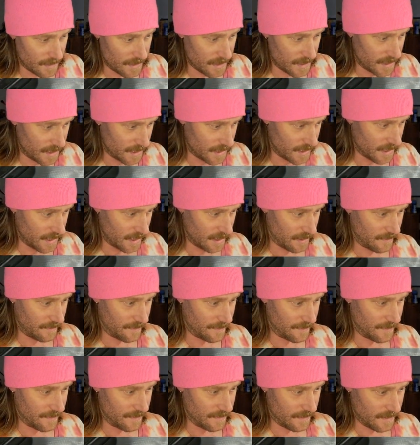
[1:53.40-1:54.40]
this
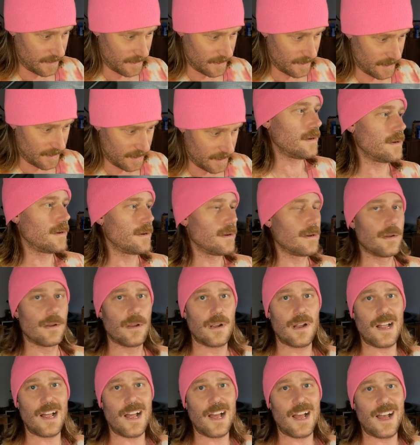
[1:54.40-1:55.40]
stuff.
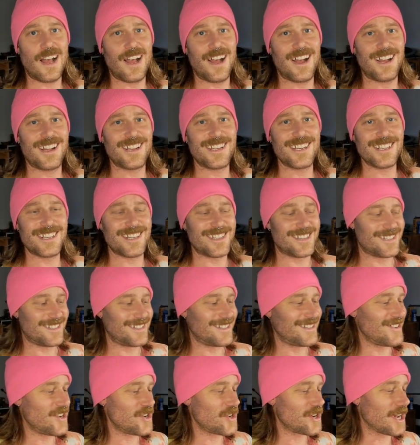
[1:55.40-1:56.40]
Ah, I did it.
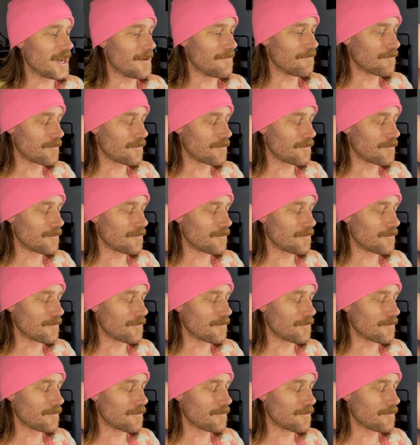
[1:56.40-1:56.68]
Okay.